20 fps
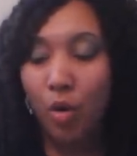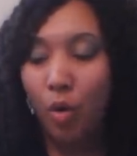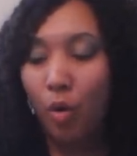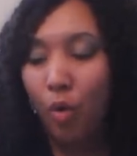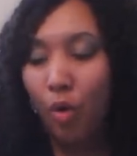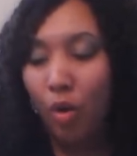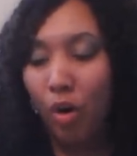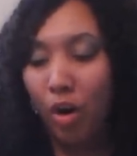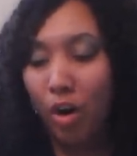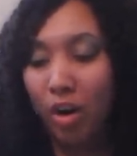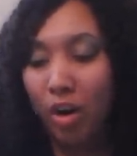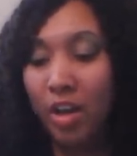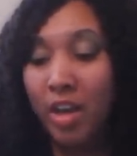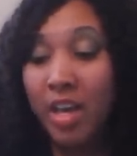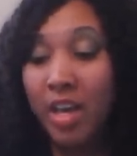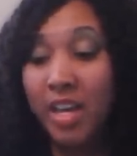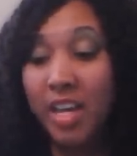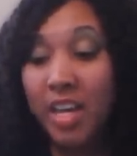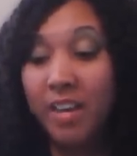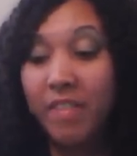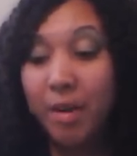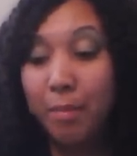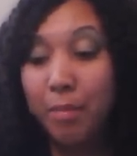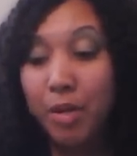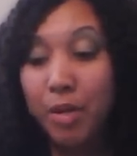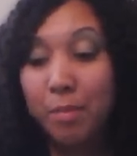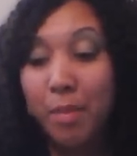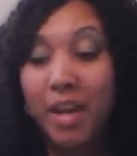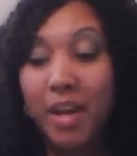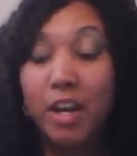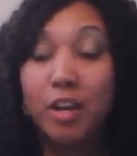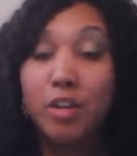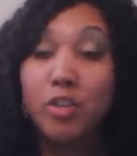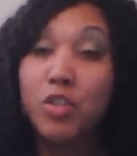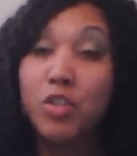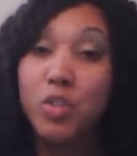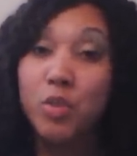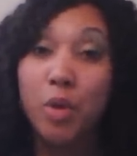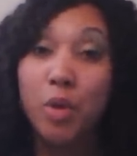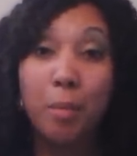Or if I'm putting my hair
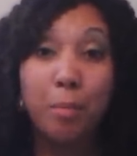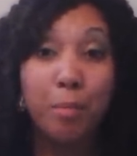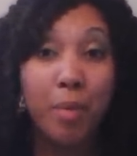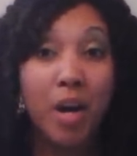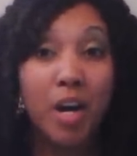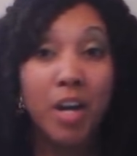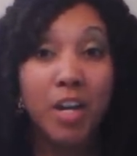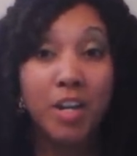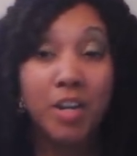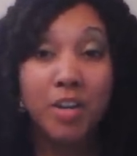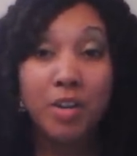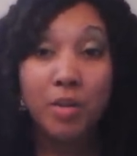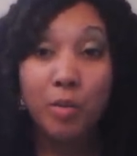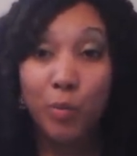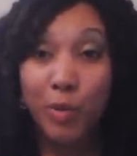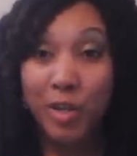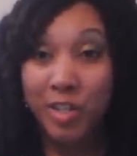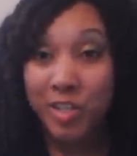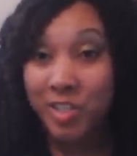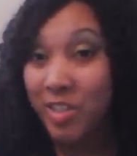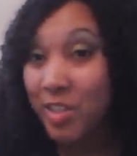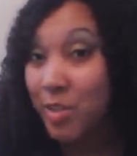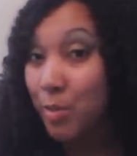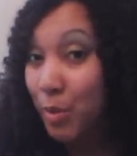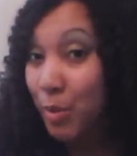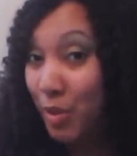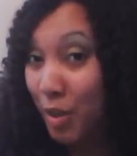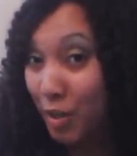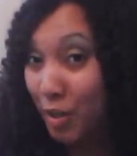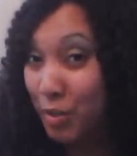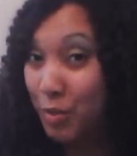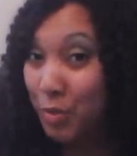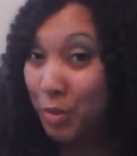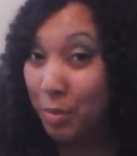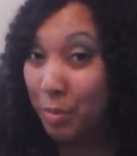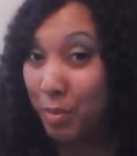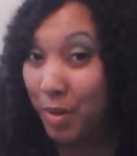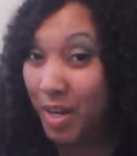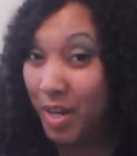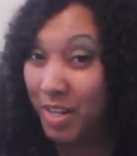into a bun, which this will turn
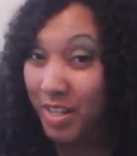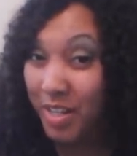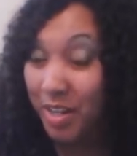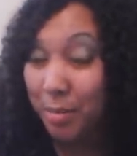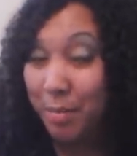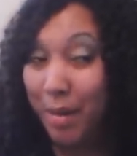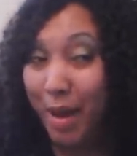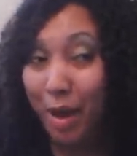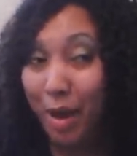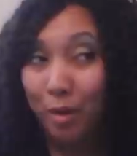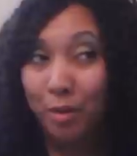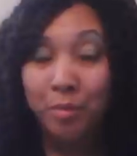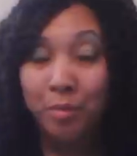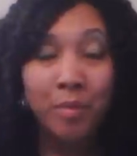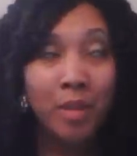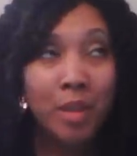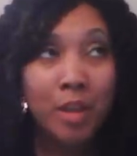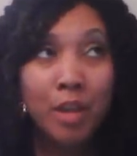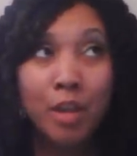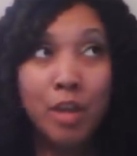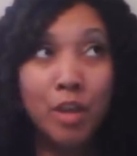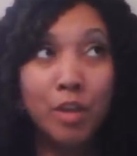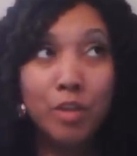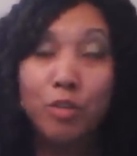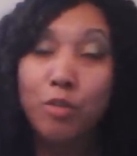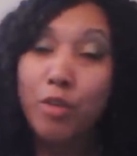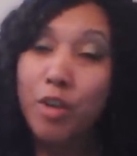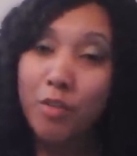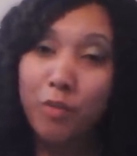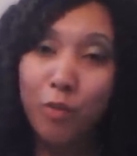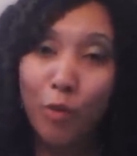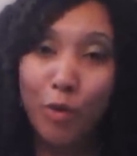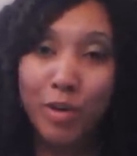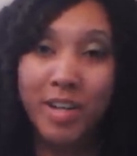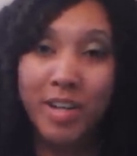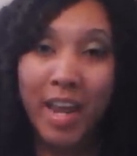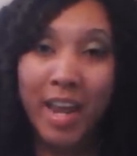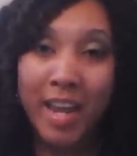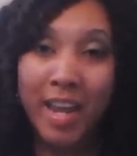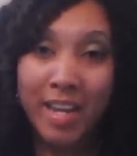into a bun in about three or four
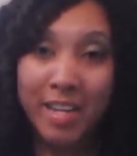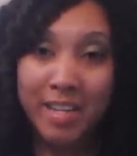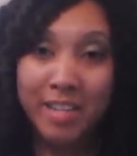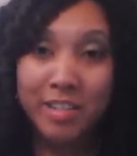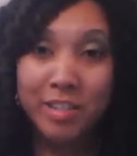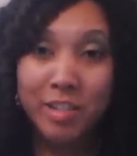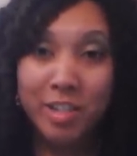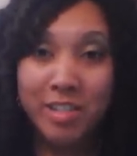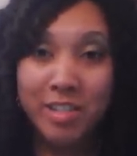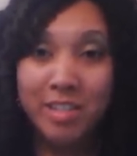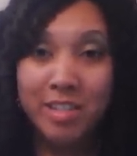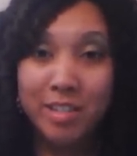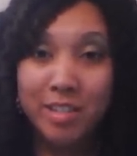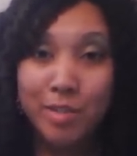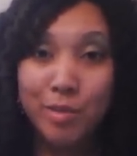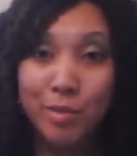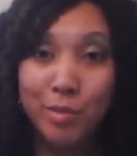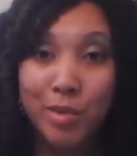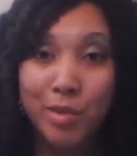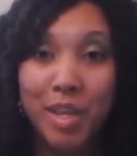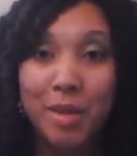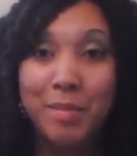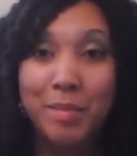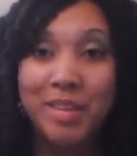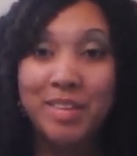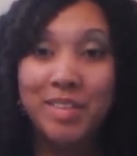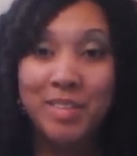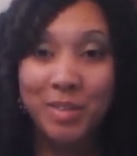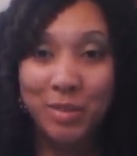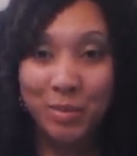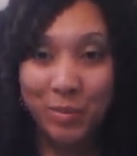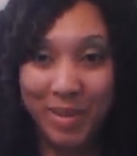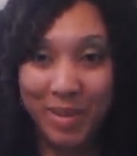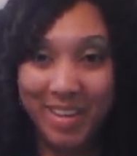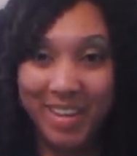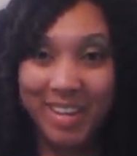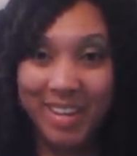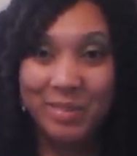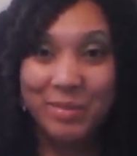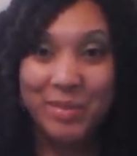days just to get me to the
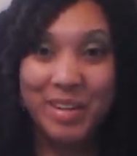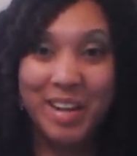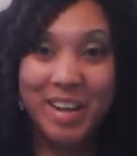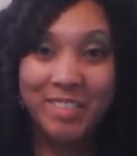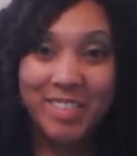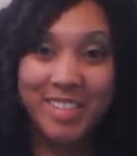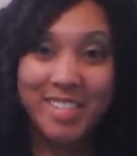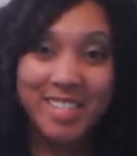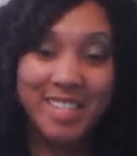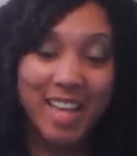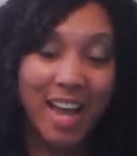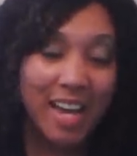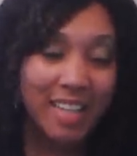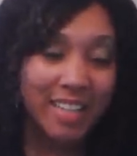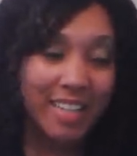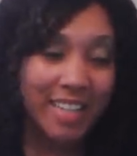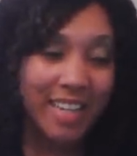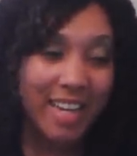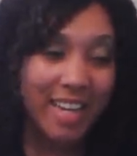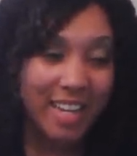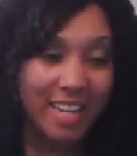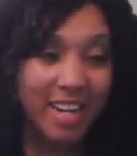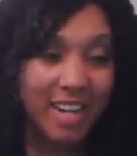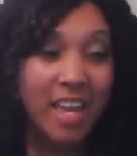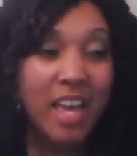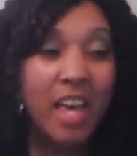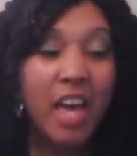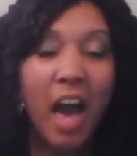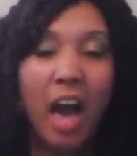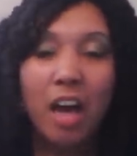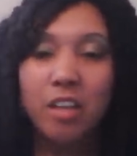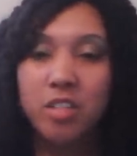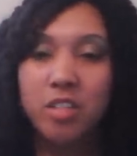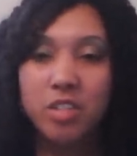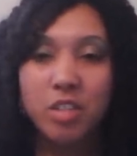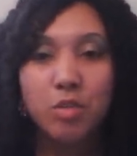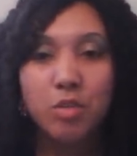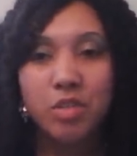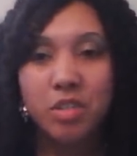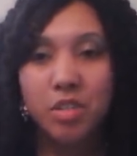weekend when I restyle again, I'll
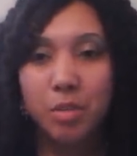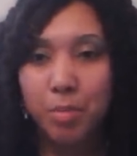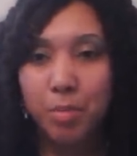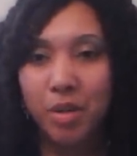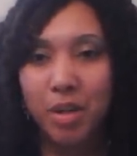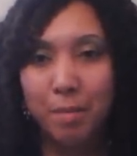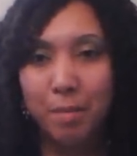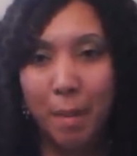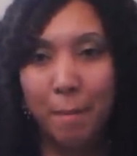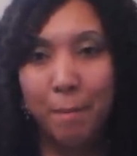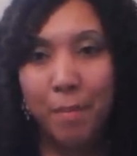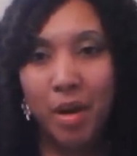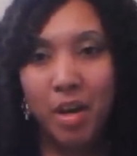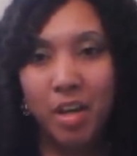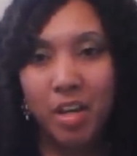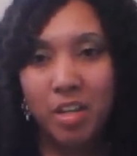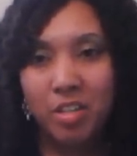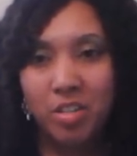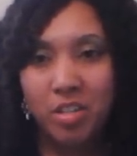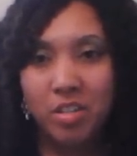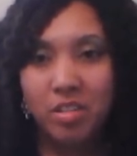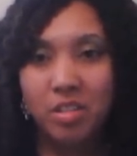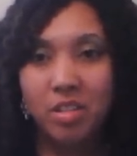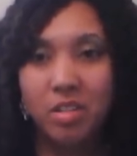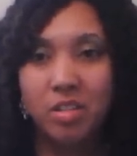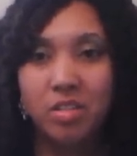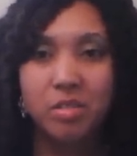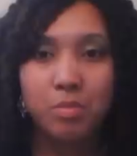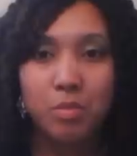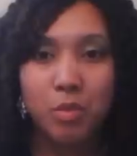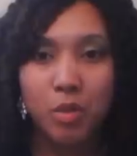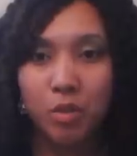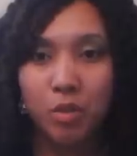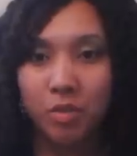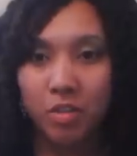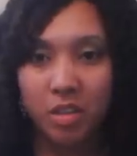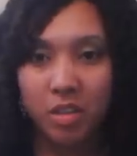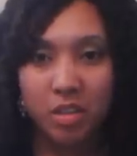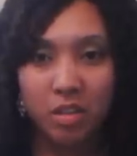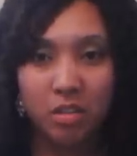just use it to put up my bun just to
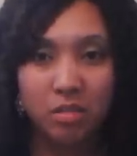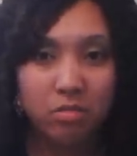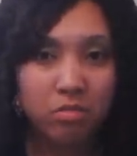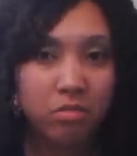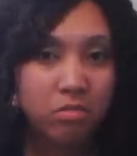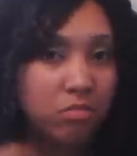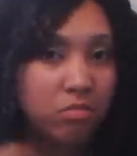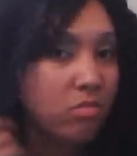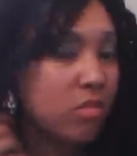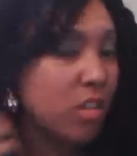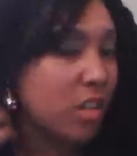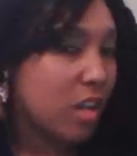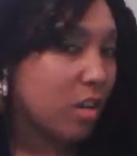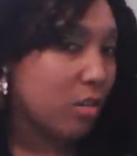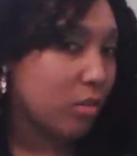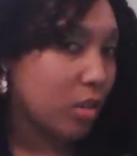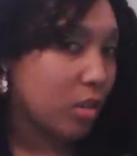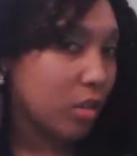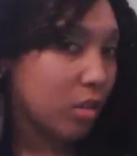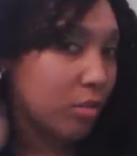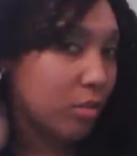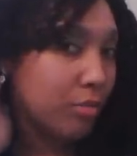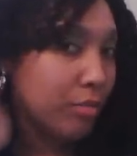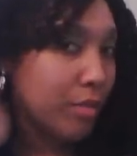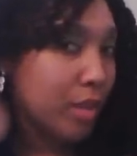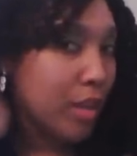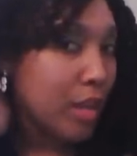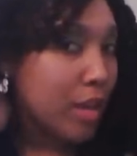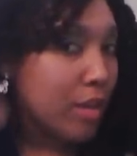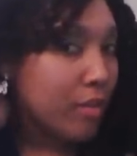smooth the, you know, little